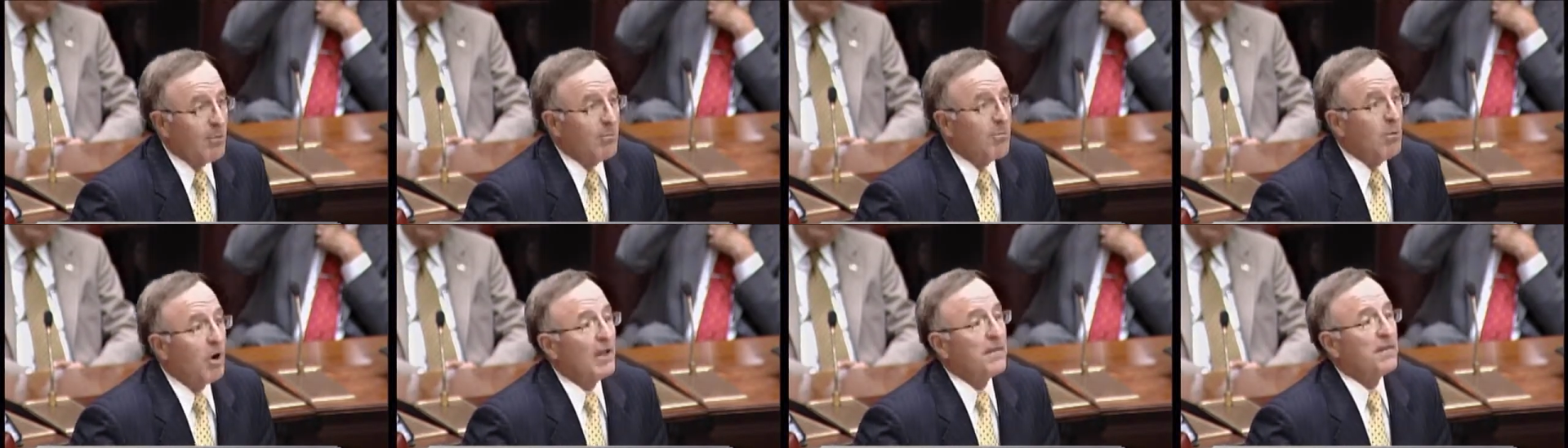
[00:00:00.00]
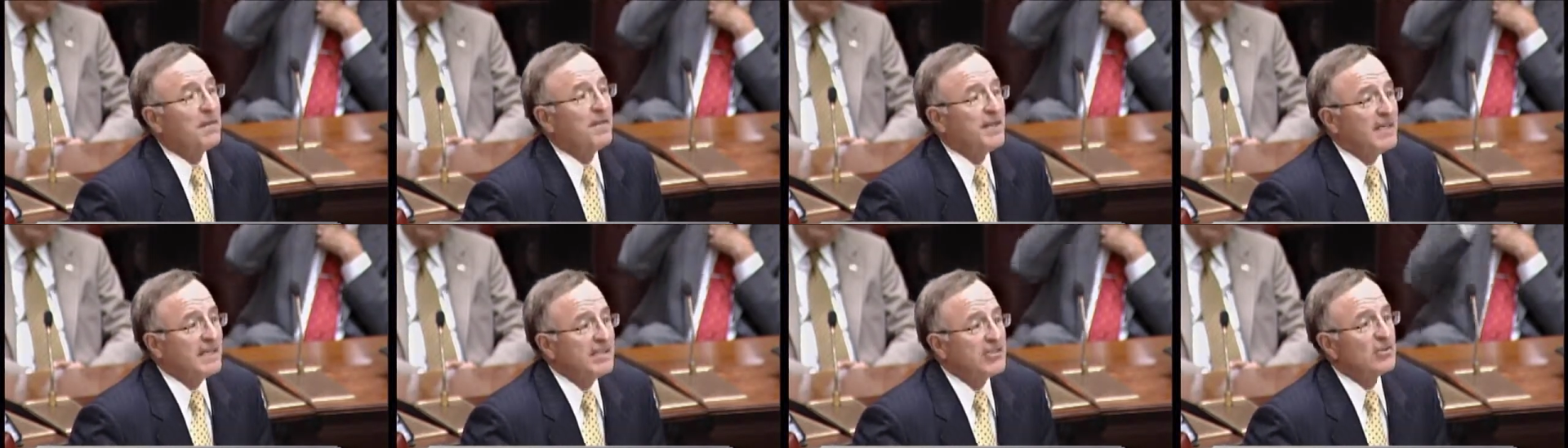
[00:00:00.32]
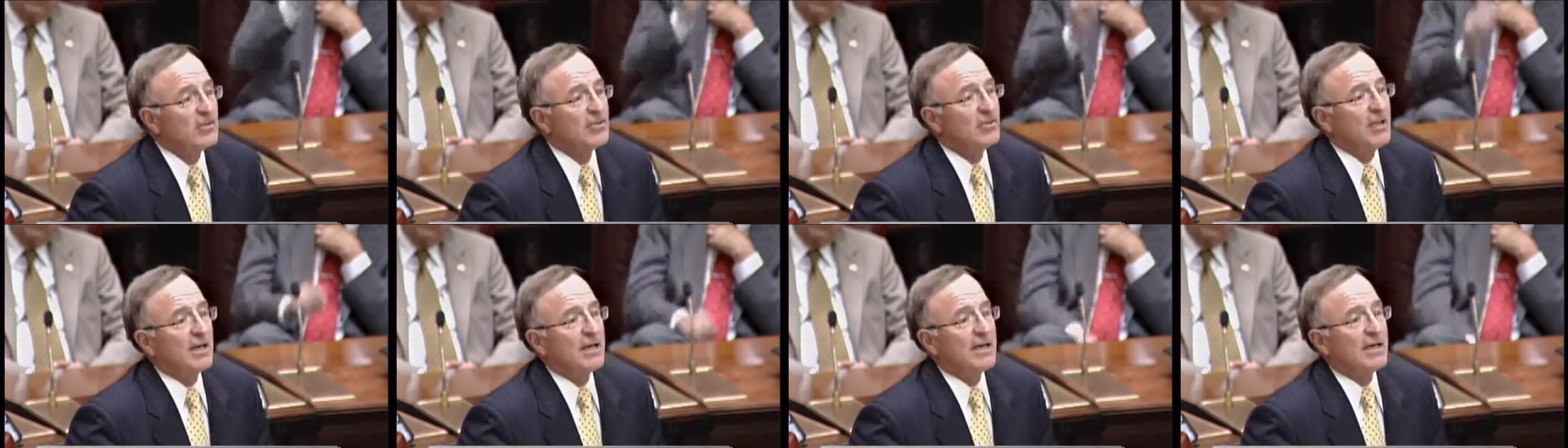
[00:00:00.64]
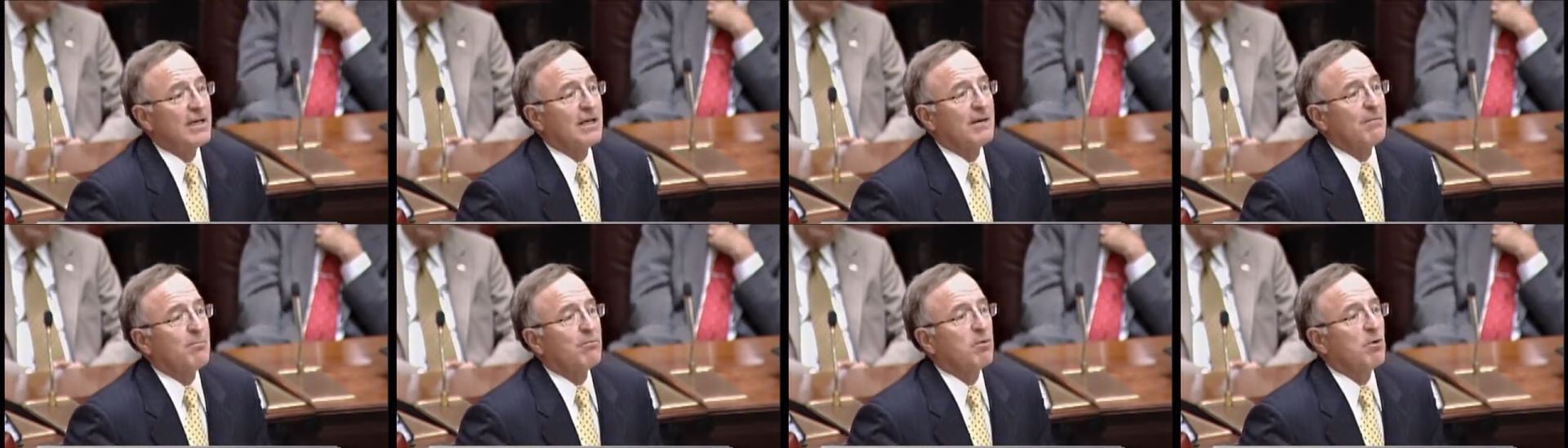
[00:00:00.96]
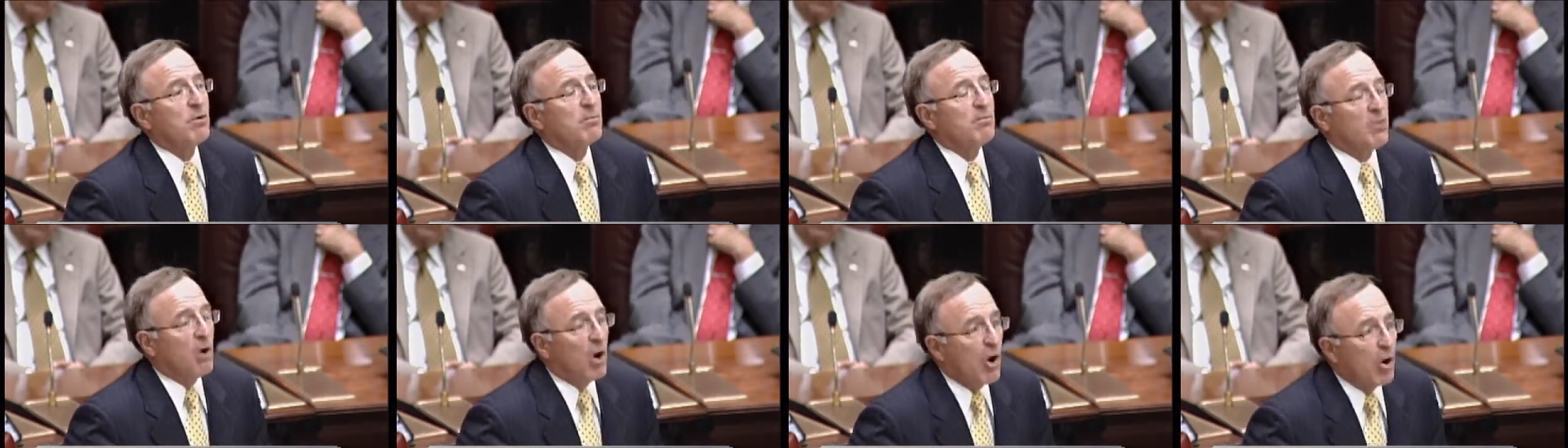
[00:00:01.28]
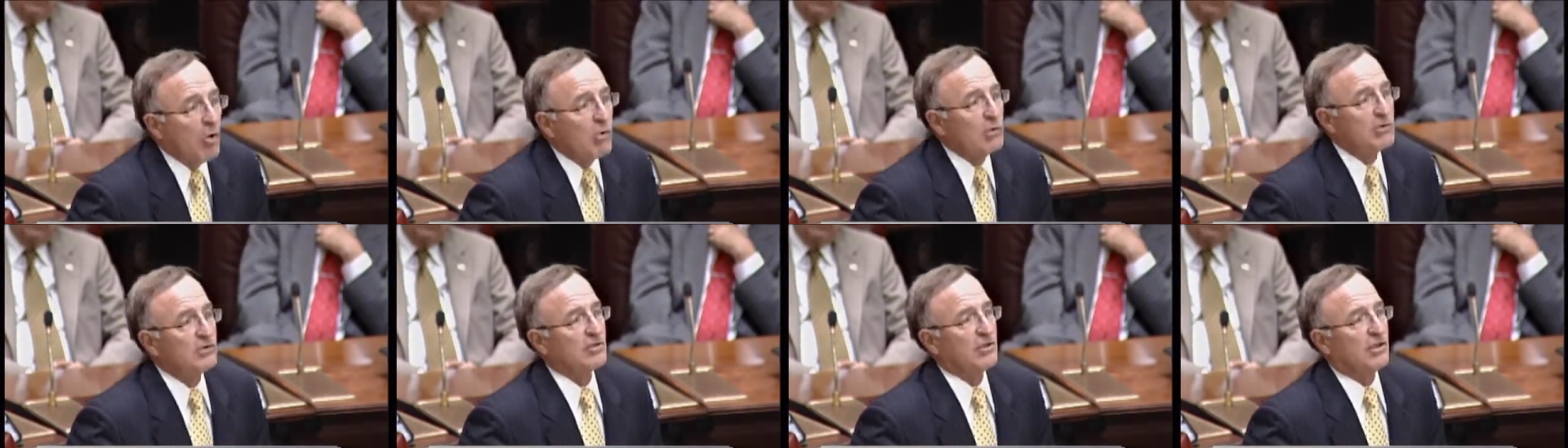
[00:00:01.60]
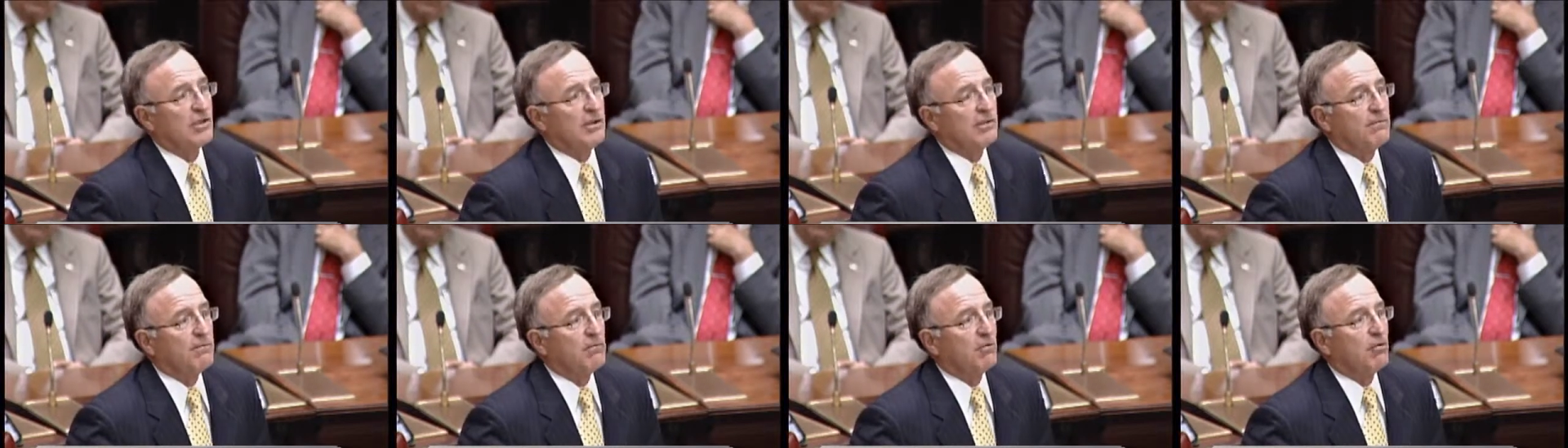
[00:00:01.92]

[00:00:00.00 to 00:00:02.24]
But this proposal